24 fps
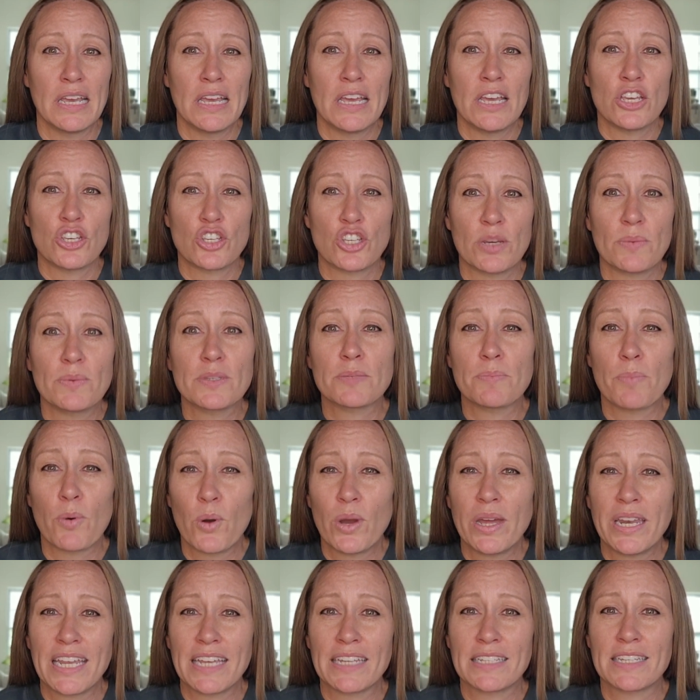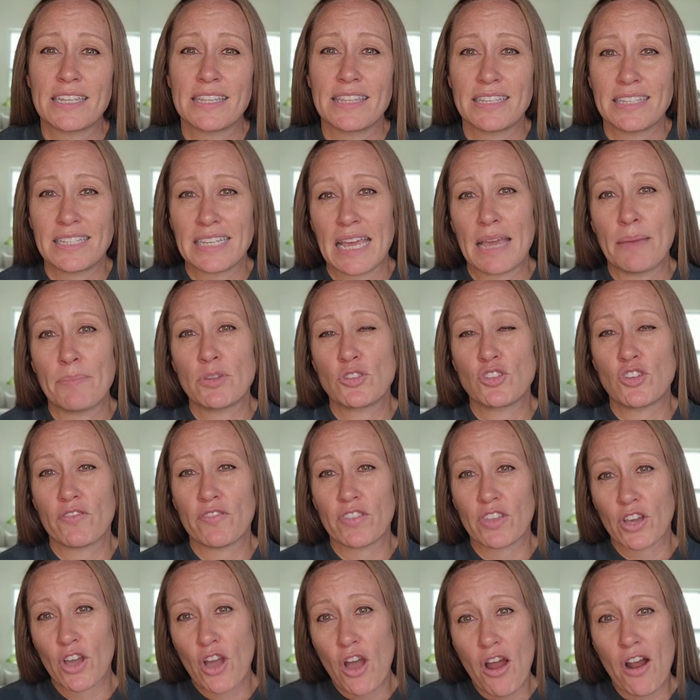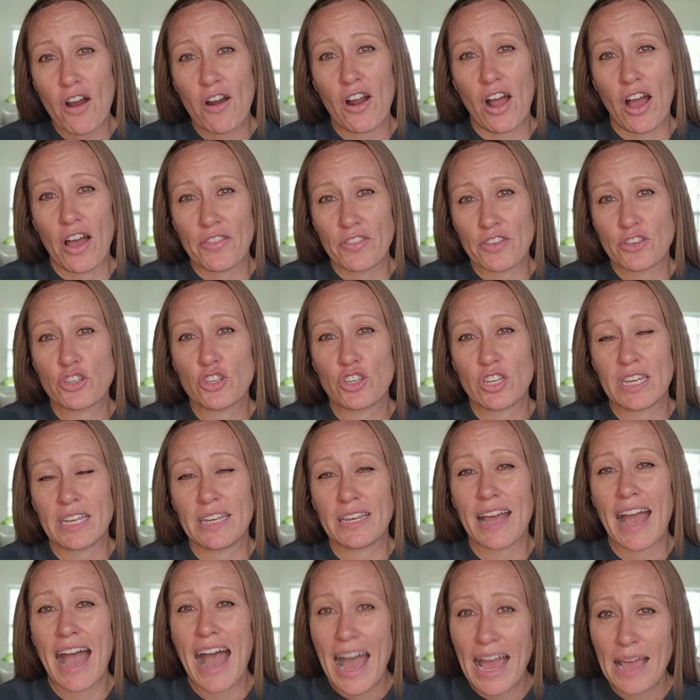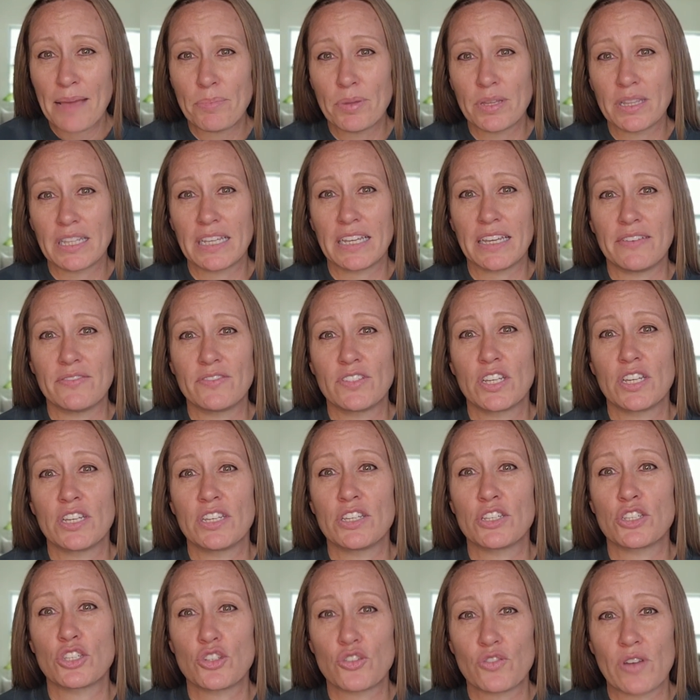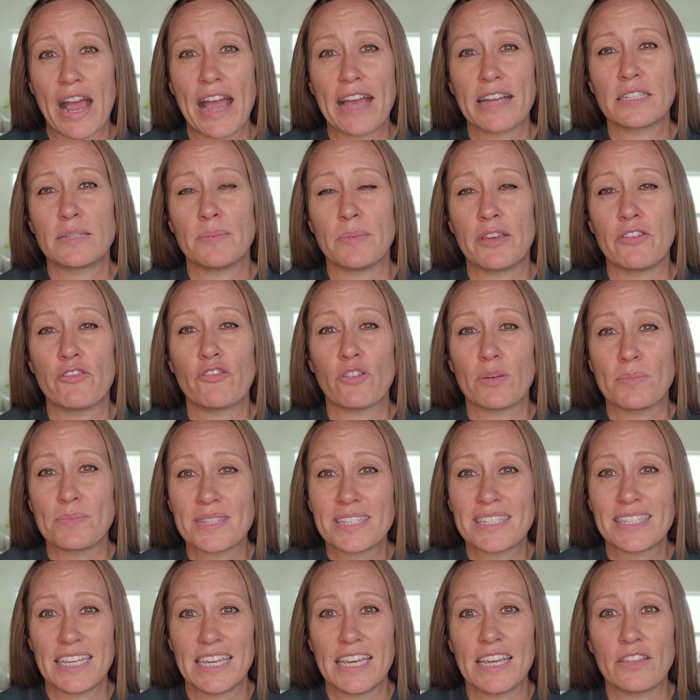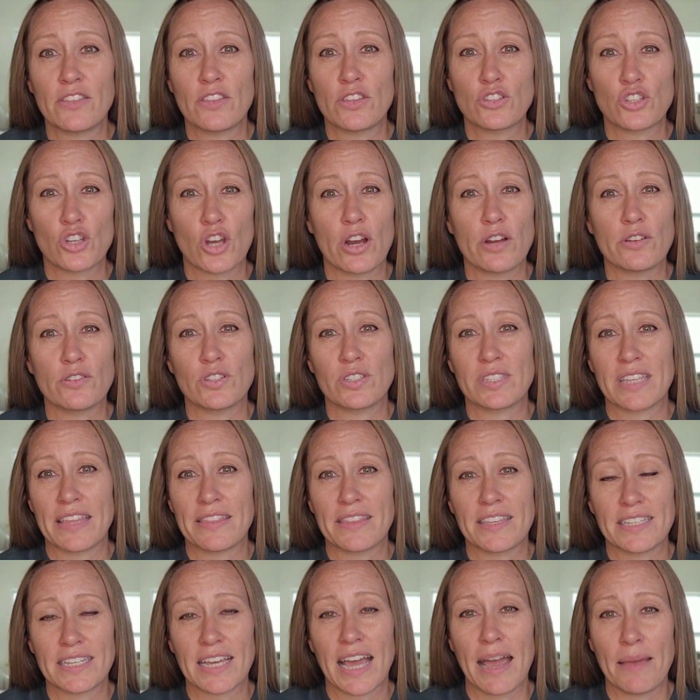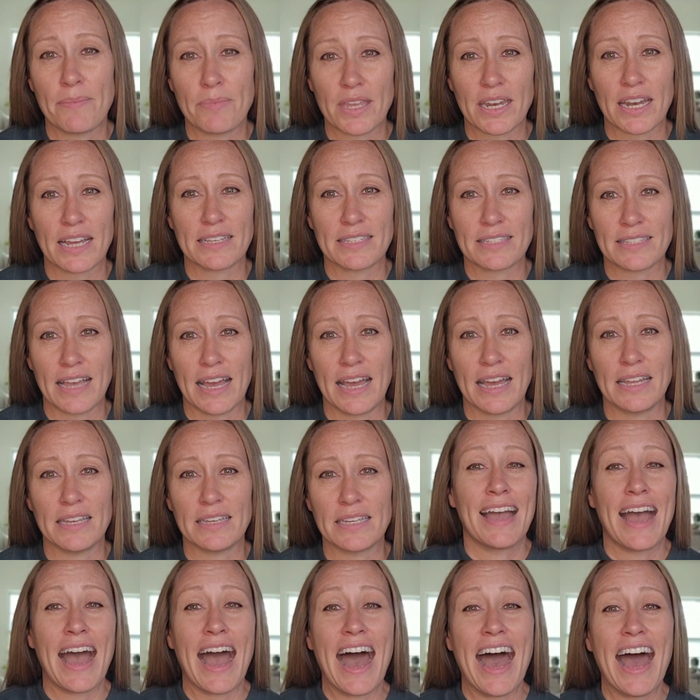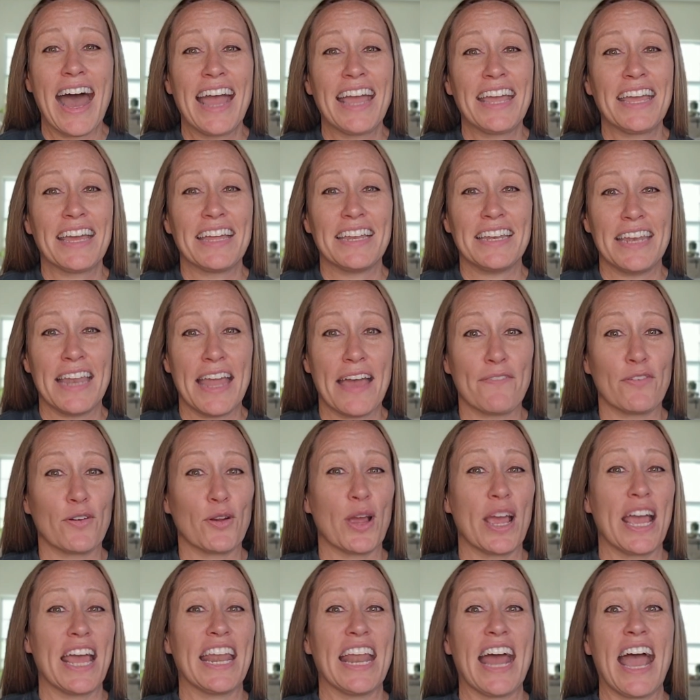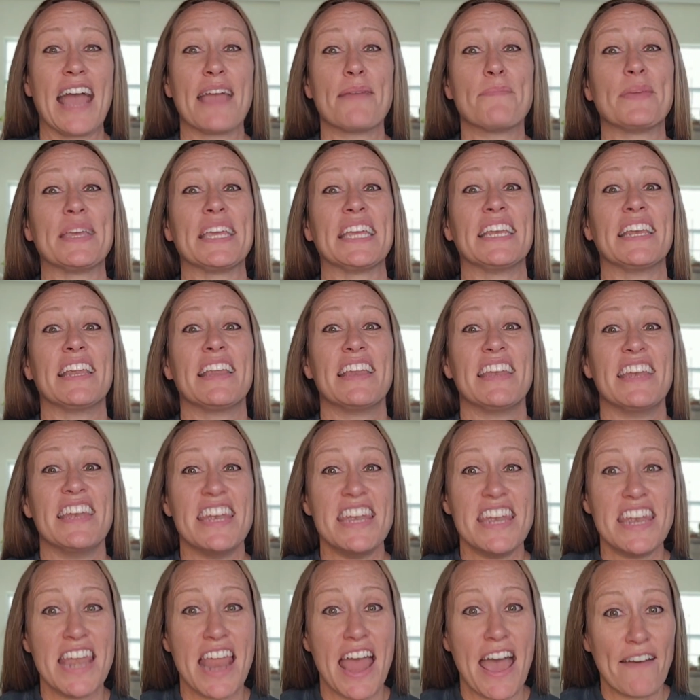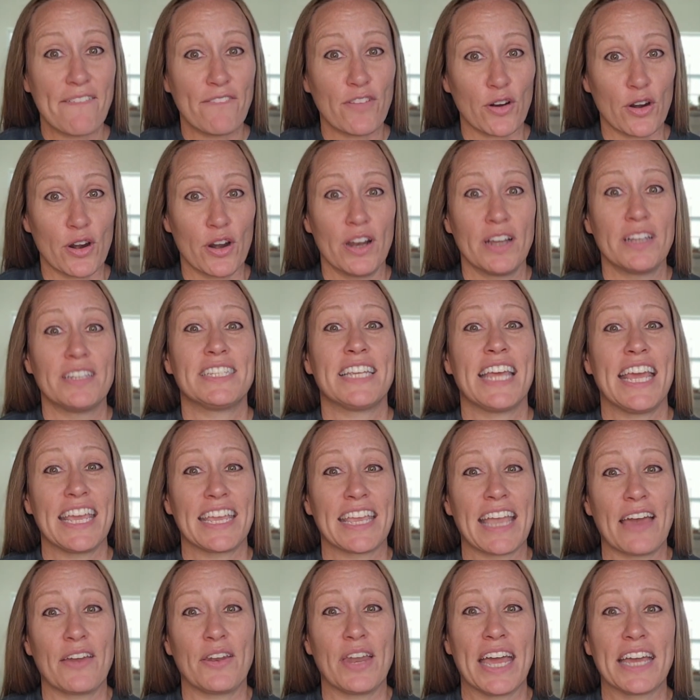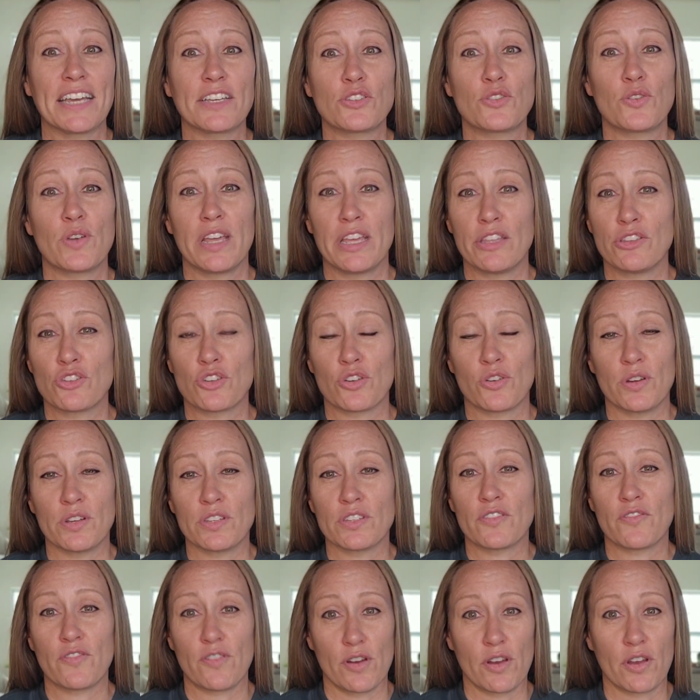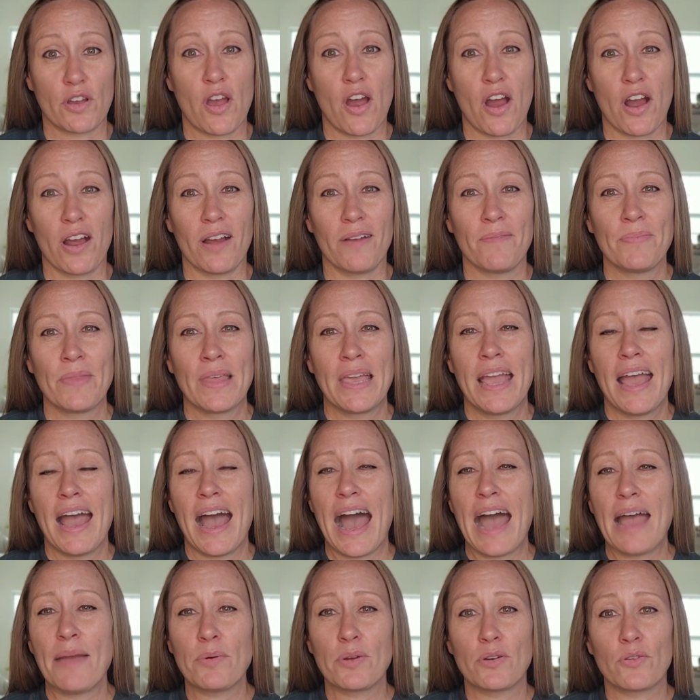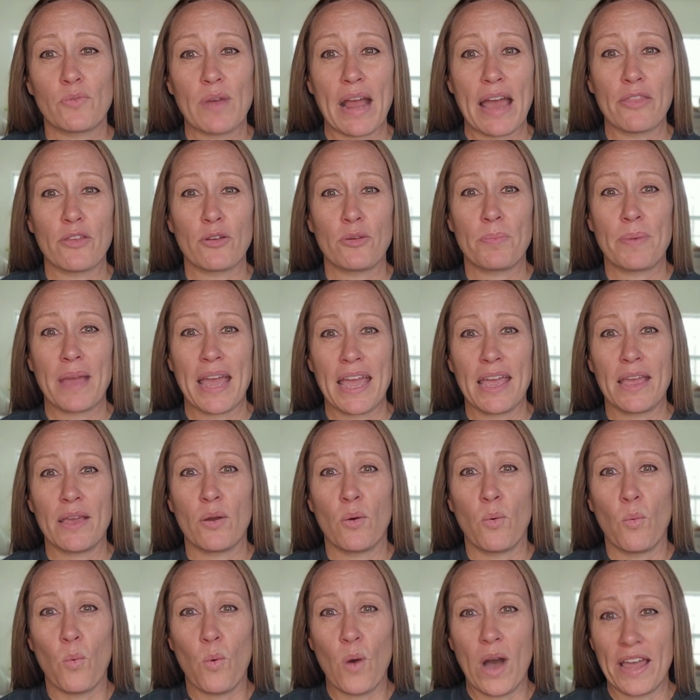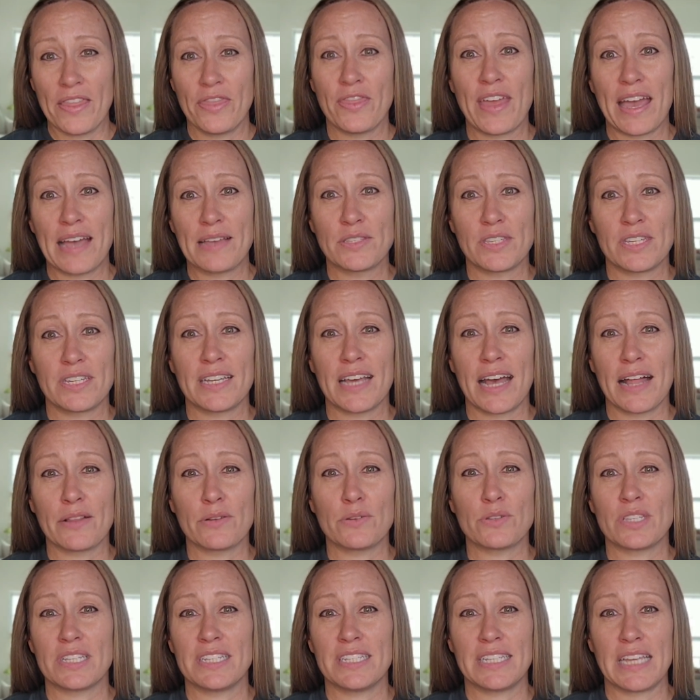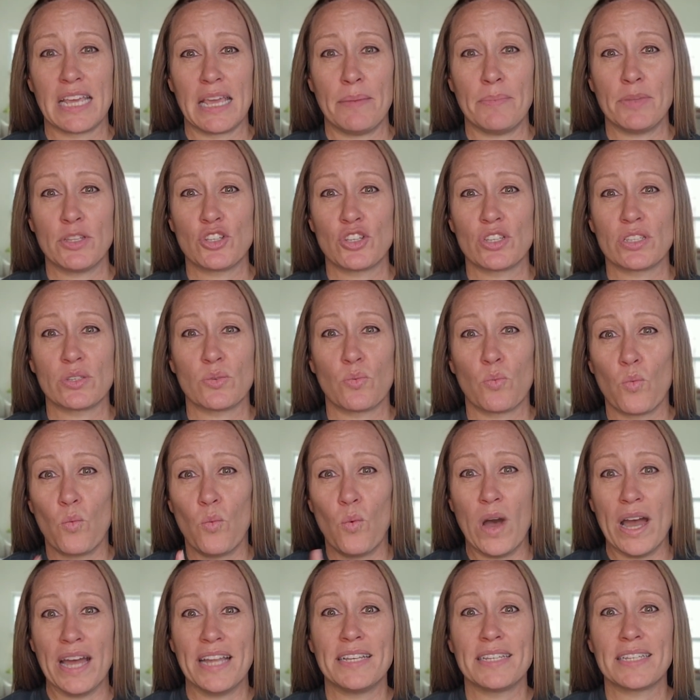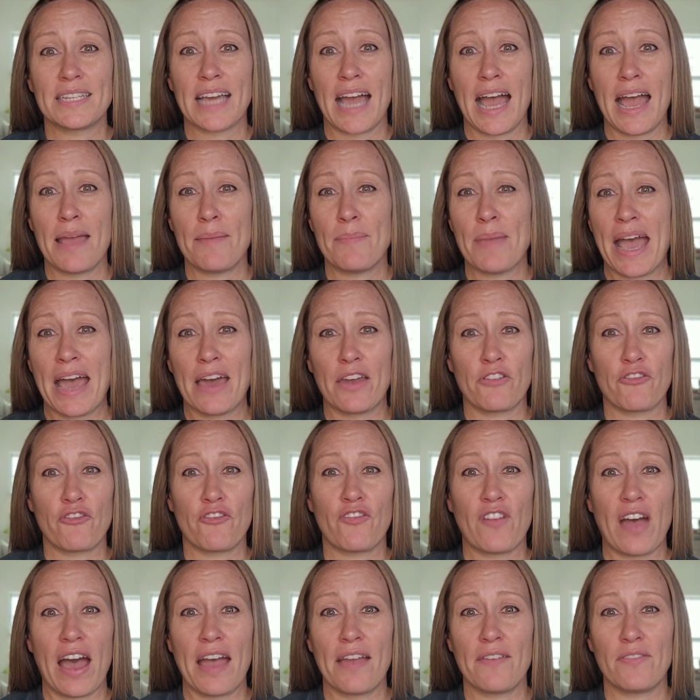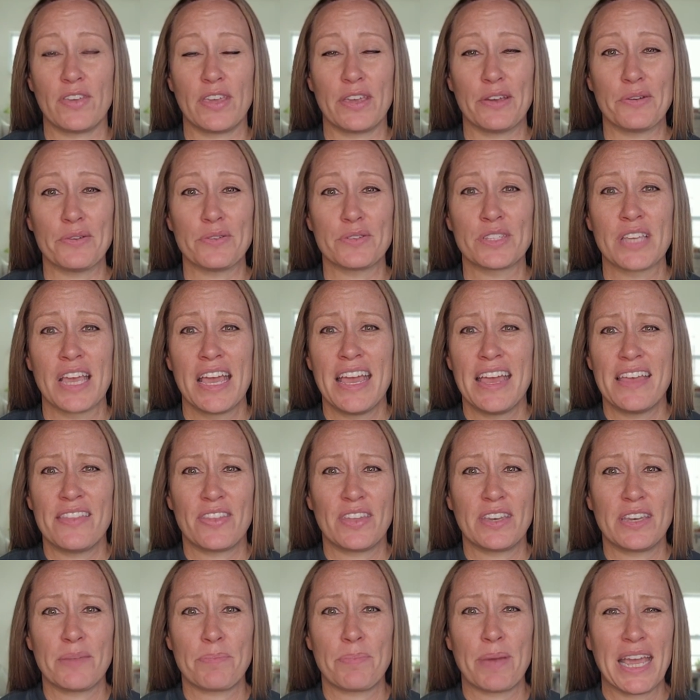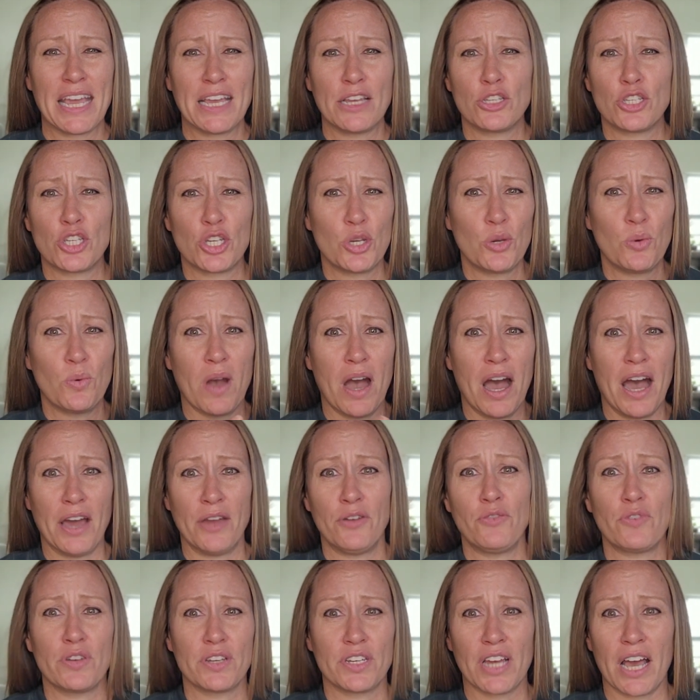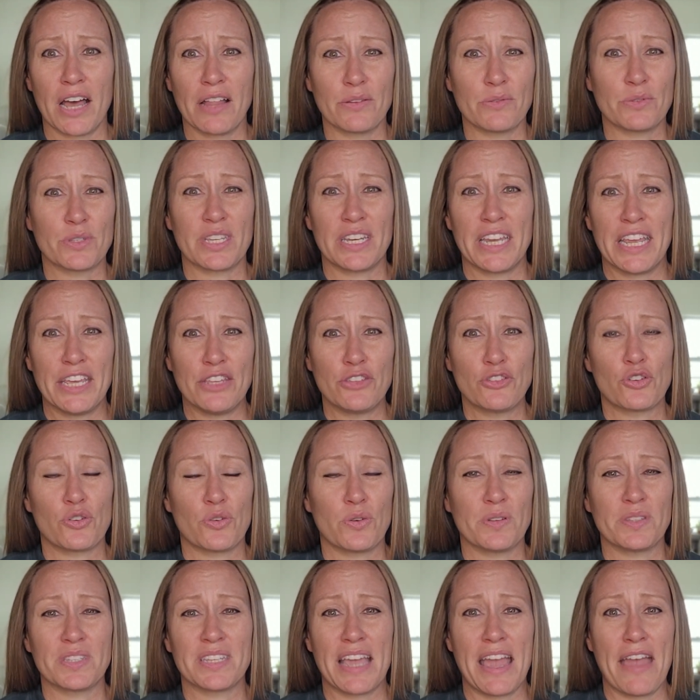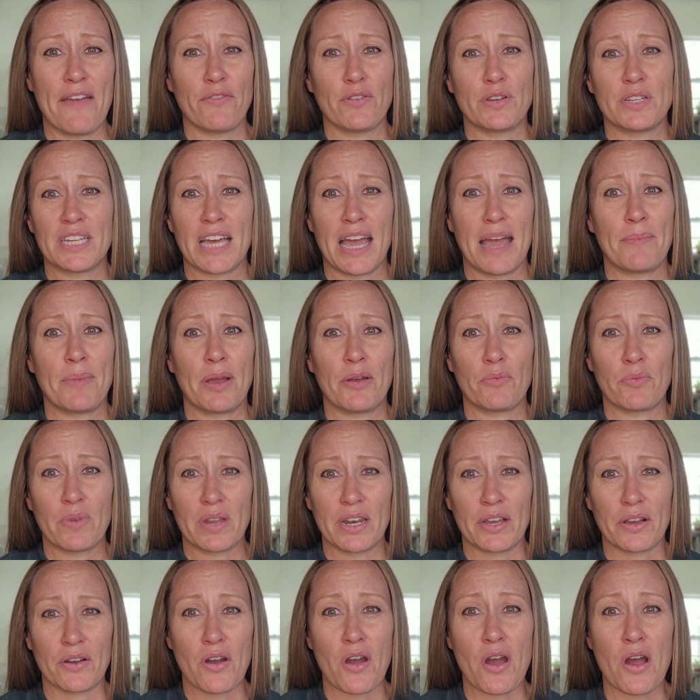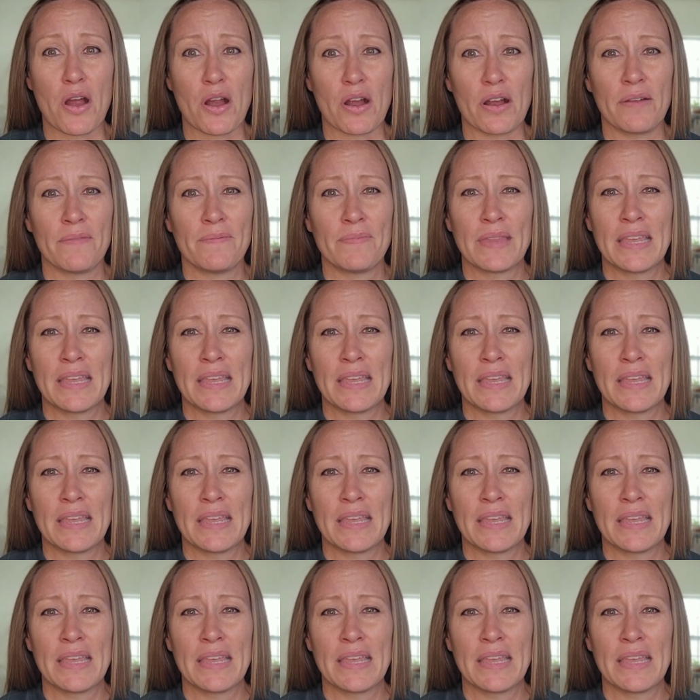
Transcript: She was pointing to the damage of the car on the sheet, I believe, to distract me from seeing the charges at the time that I signed. I never, and I mean never, take out extra insurance for a car. I would rather pay $1,000 in damages one time out of 5 years than to pay $200 in insurance every time I rent a car.